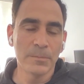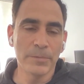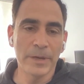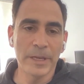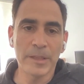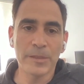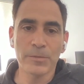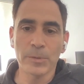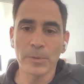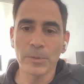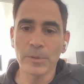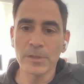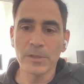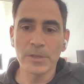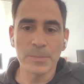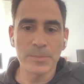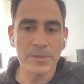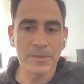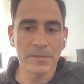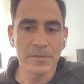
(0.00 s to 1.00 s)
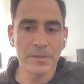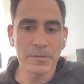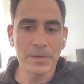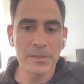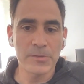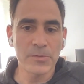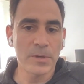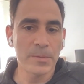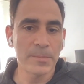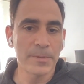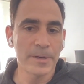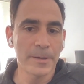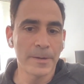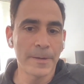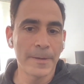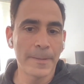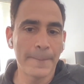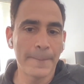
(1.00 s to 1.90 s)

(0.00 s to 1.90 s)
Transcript: breakthrough in terms of the Transformer?